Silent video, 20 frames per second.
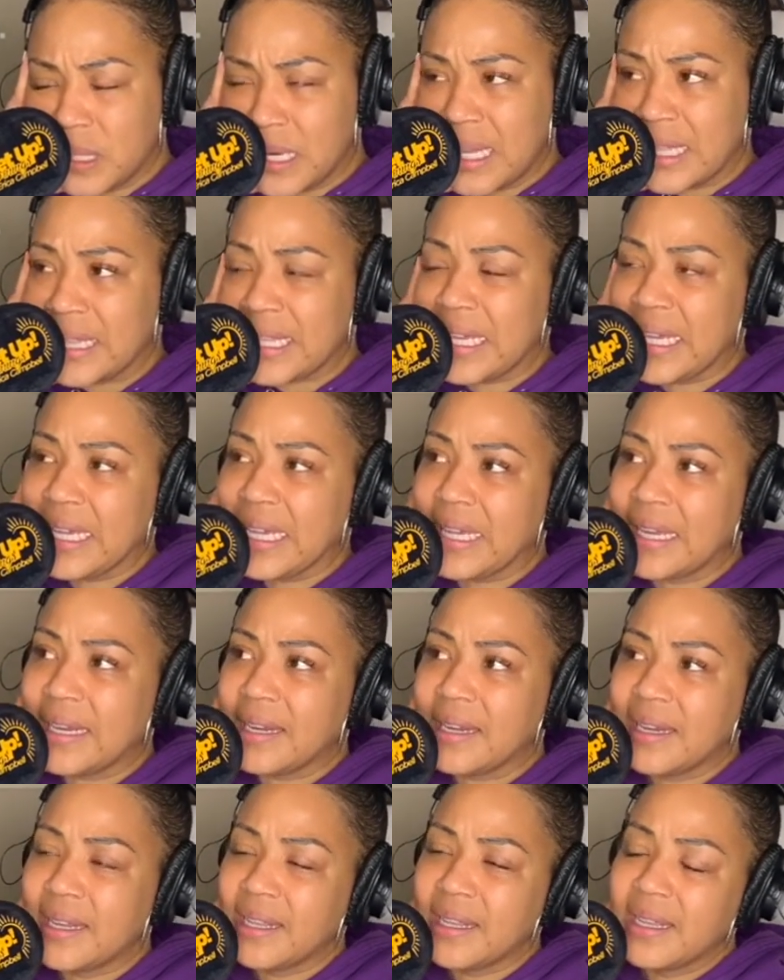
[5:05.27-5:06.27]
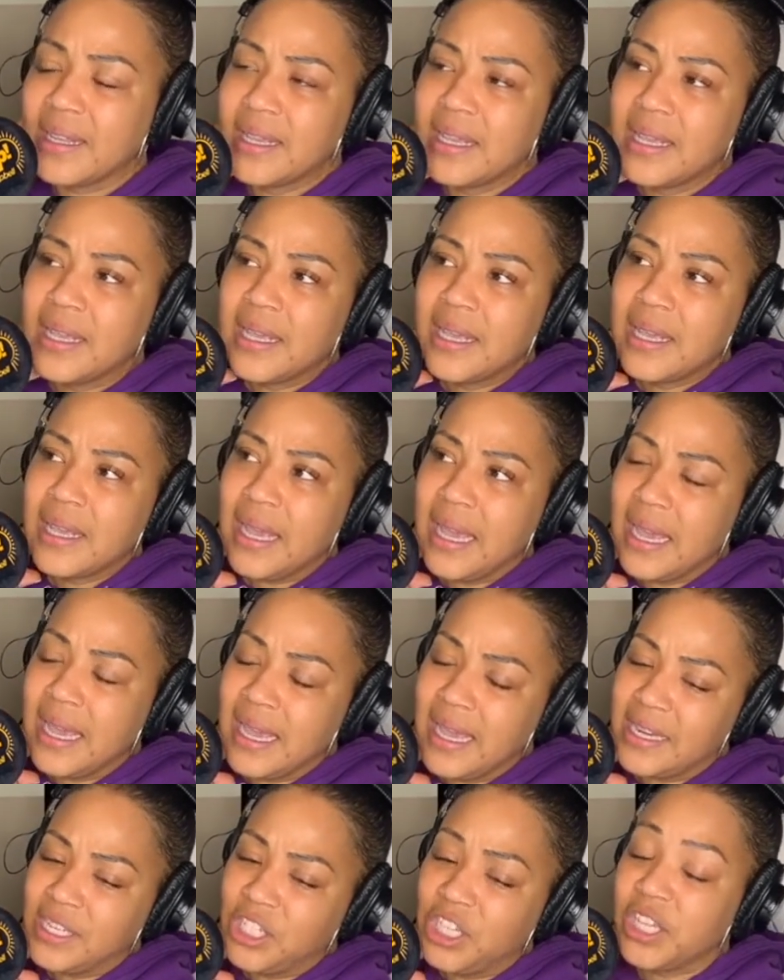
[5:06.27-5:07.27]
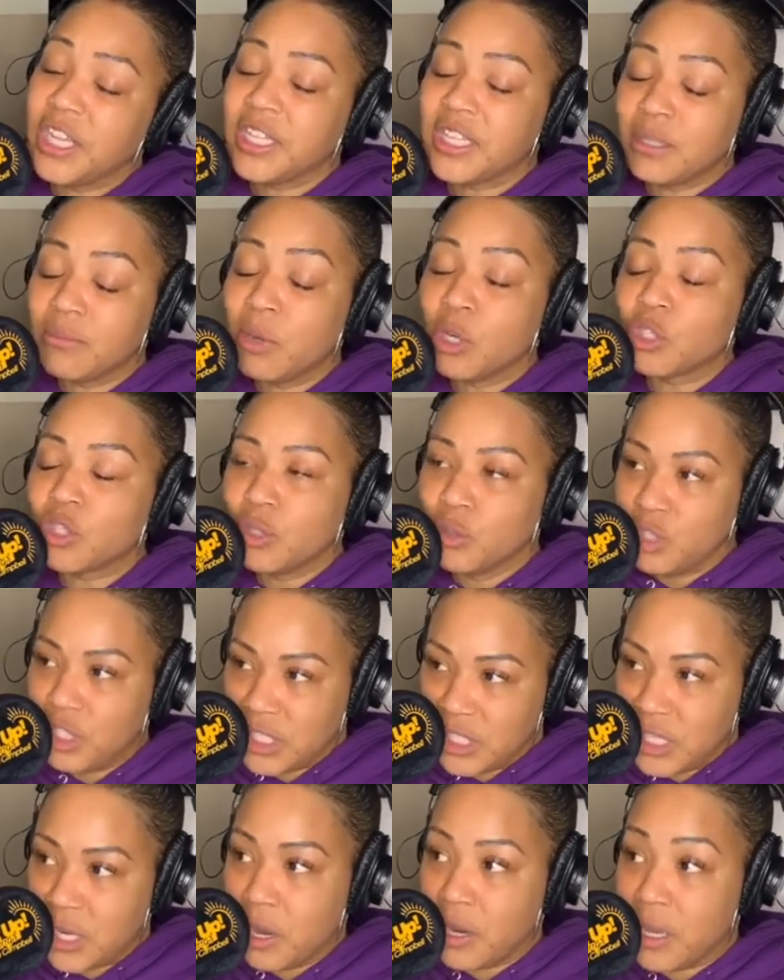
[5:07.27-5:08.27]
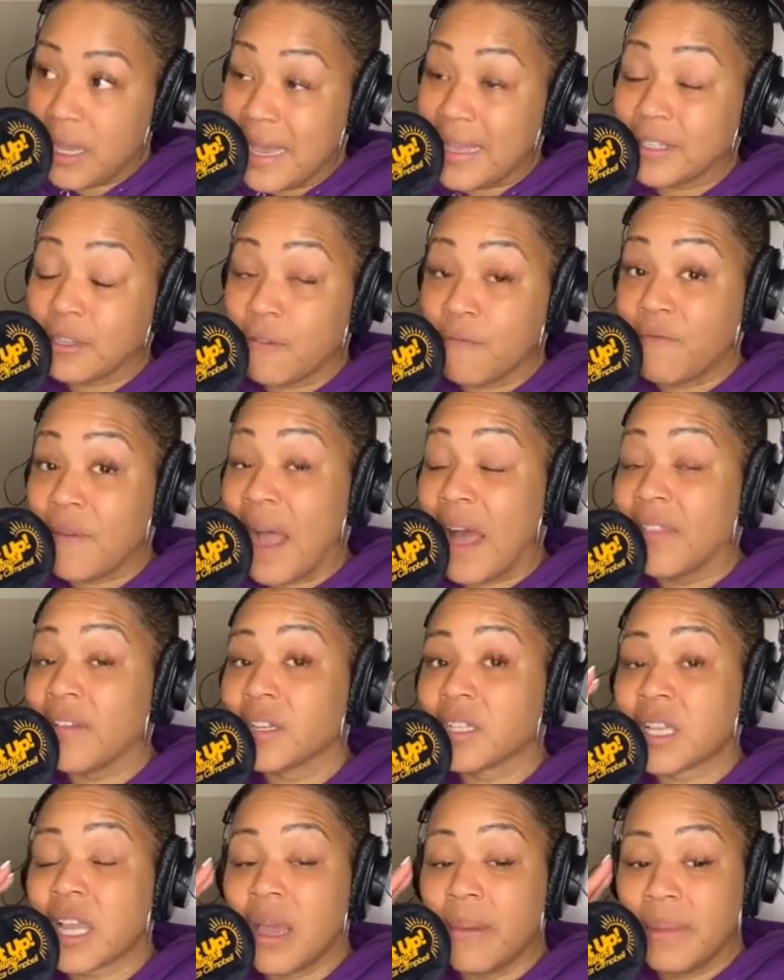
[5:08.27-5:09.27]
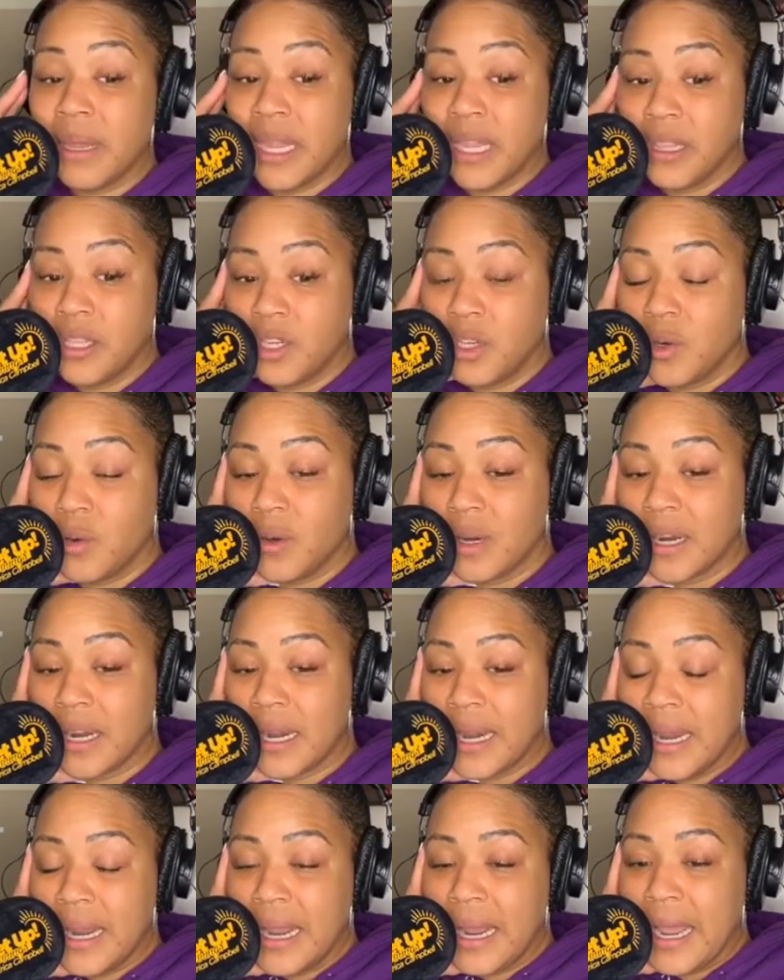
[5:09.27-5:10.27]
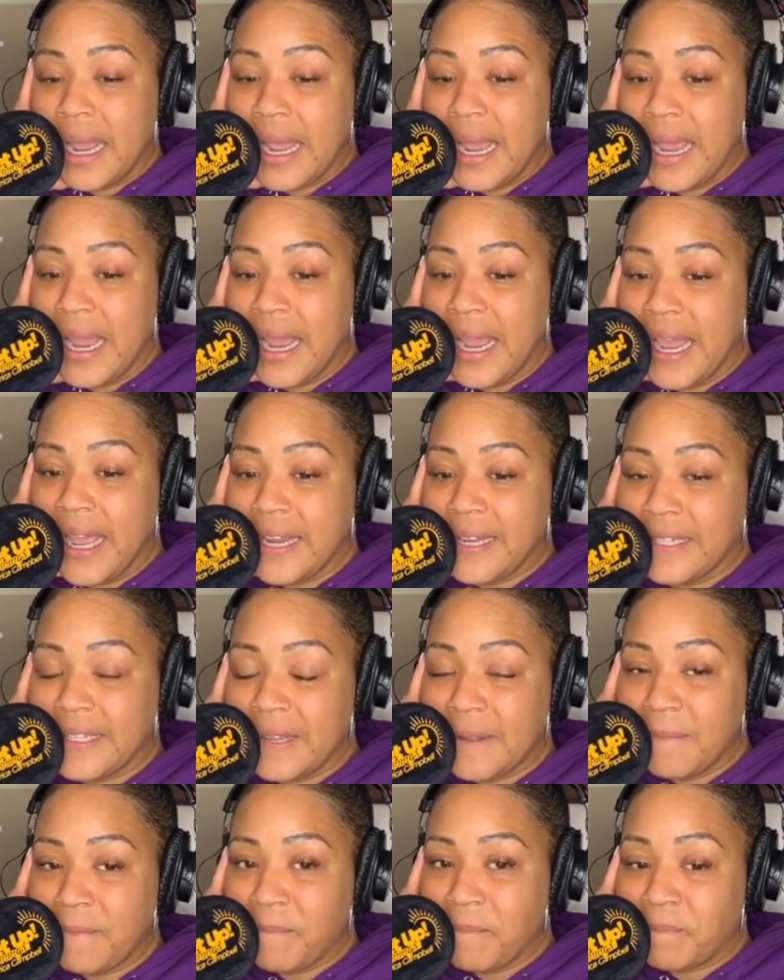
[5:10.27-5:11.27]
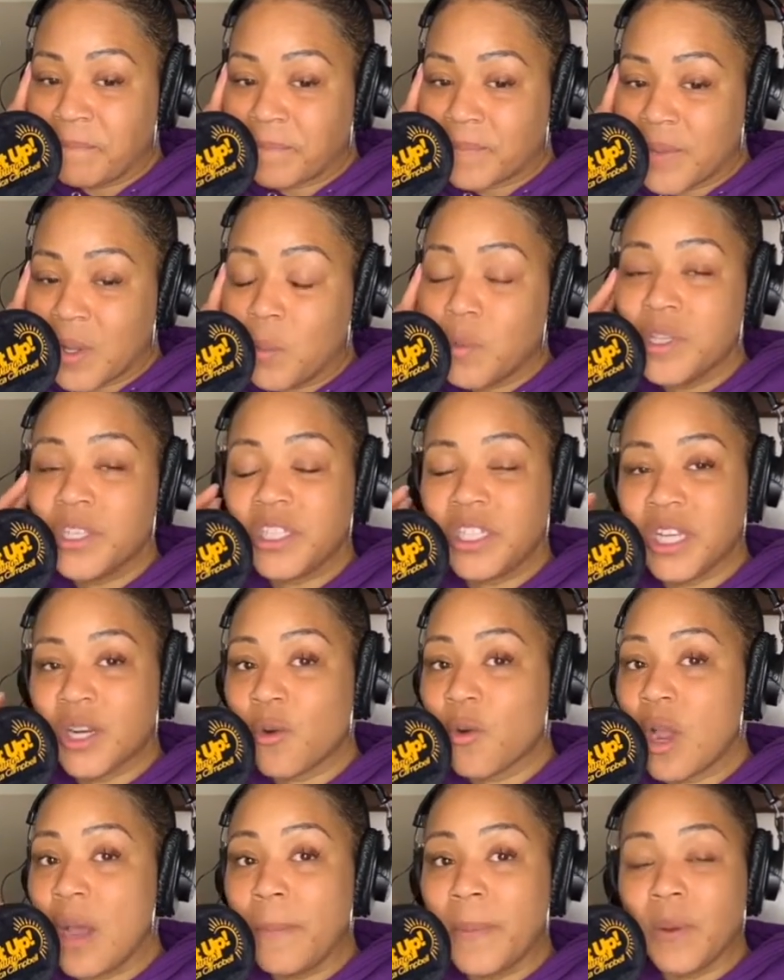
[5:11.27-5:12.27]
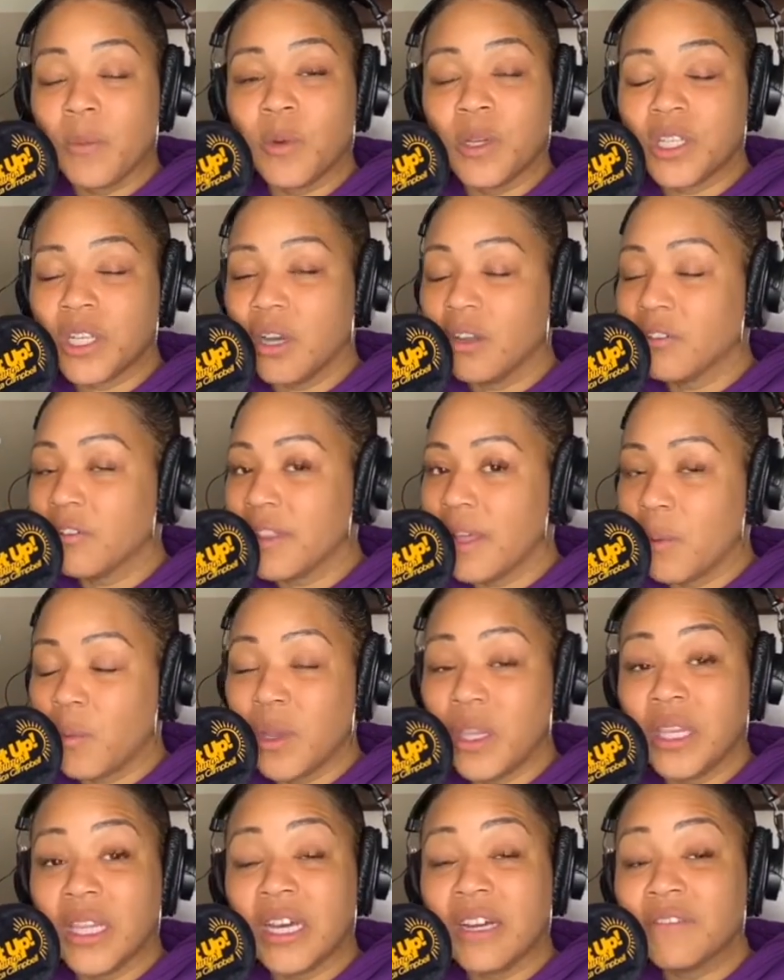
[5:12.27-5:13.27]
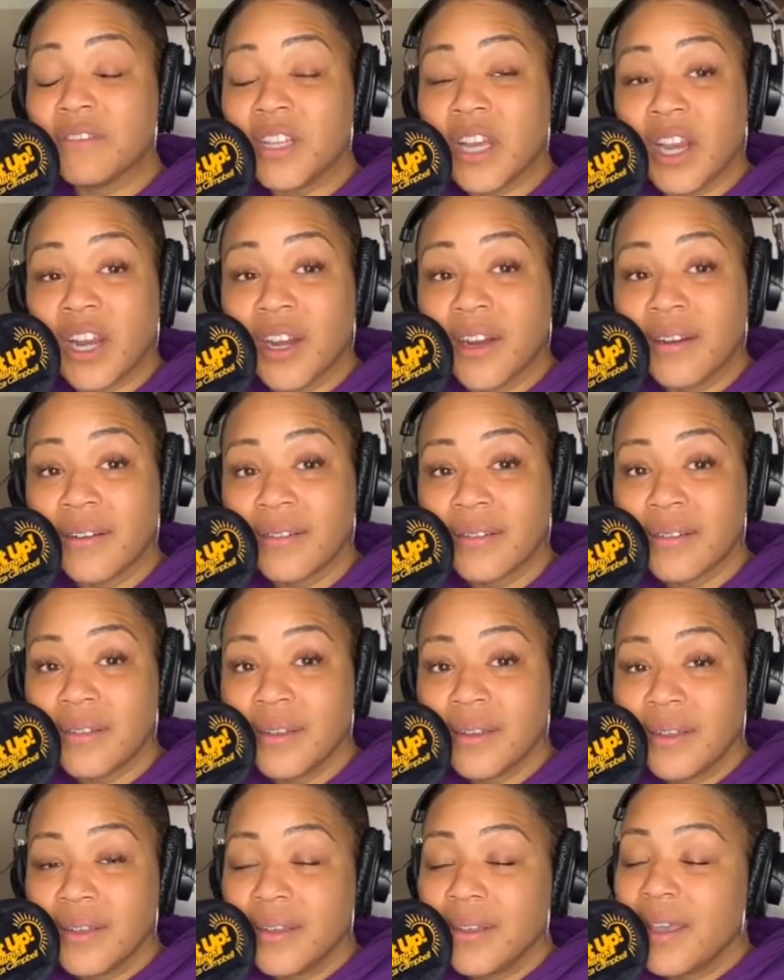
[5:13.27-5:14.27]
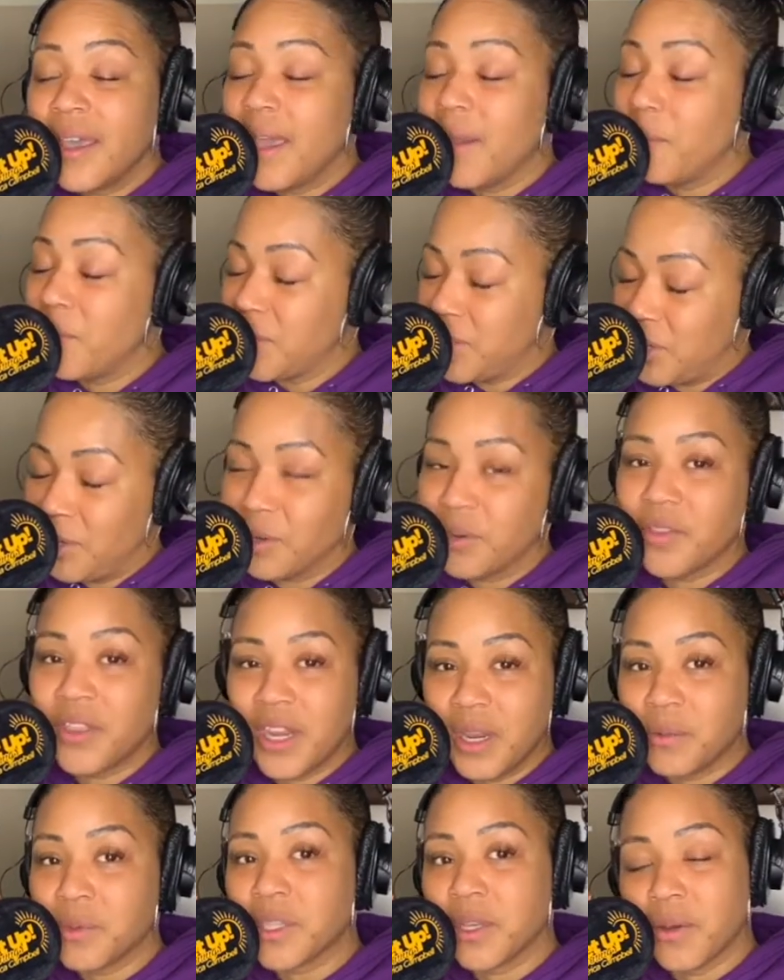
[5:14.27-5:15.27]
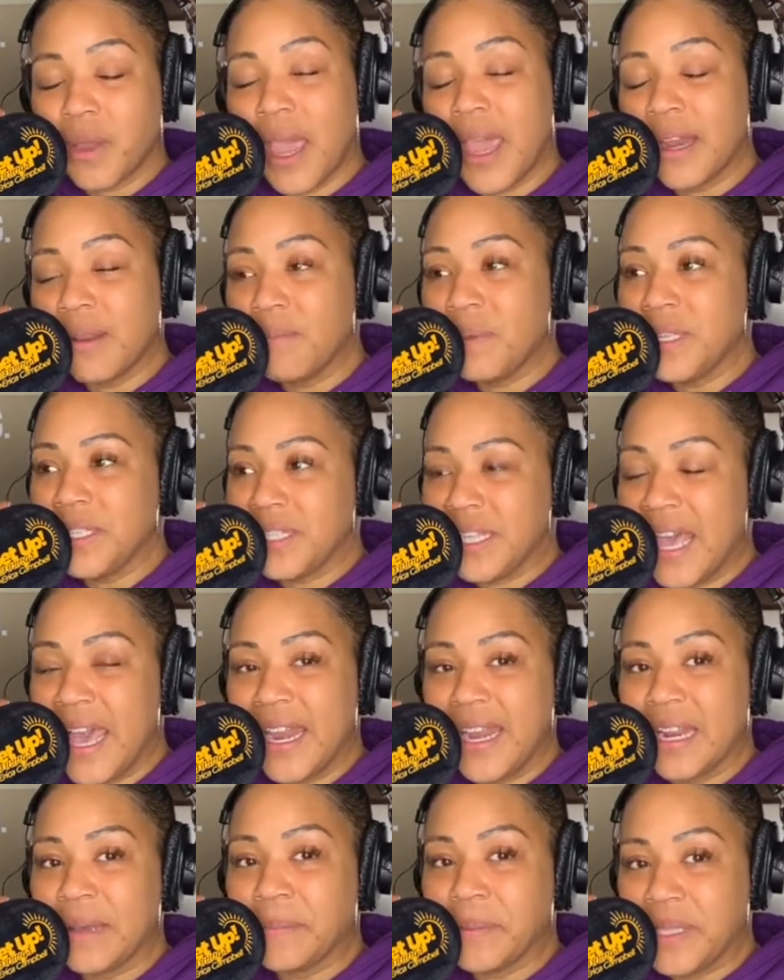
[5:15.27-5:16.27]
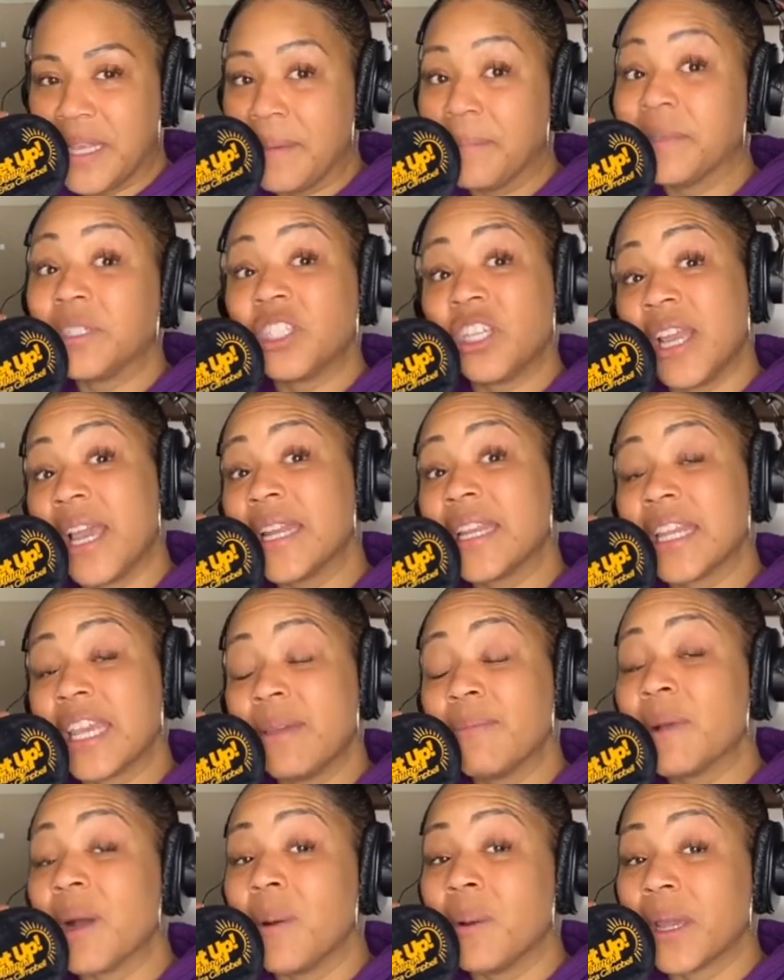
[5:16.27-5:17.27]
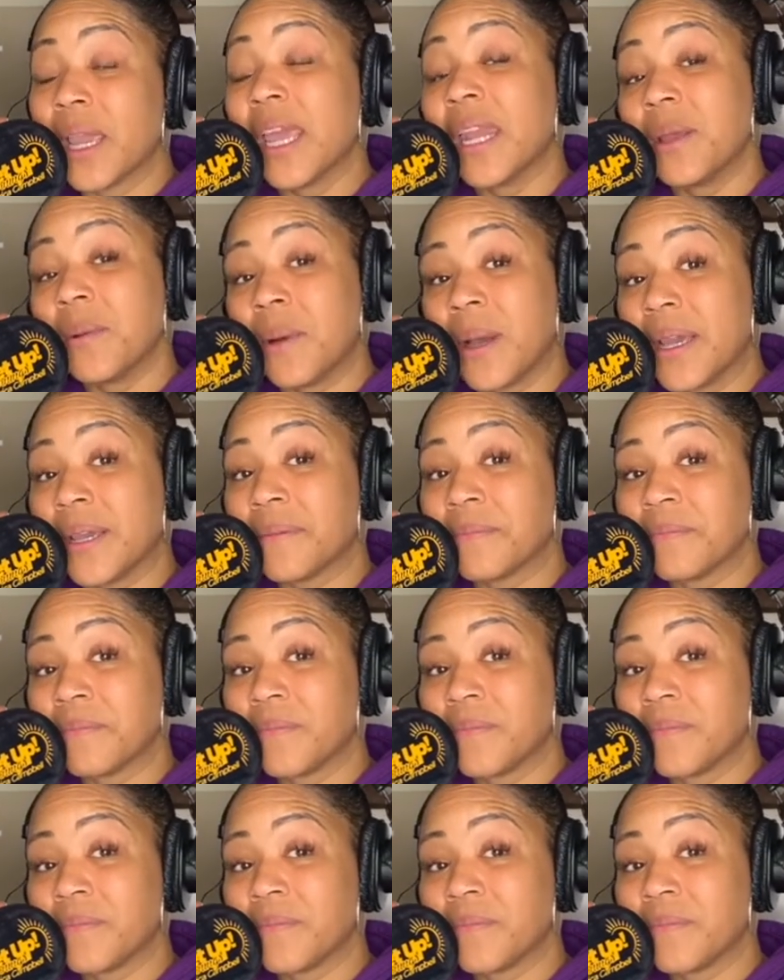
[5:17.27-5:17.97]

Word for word: at the end. And she gets emotional just her, as her father's coming in the door. And we stood her up and we told her that we loved her. And we told her that it was okay to be sad and upset, but she had to keep going anyway.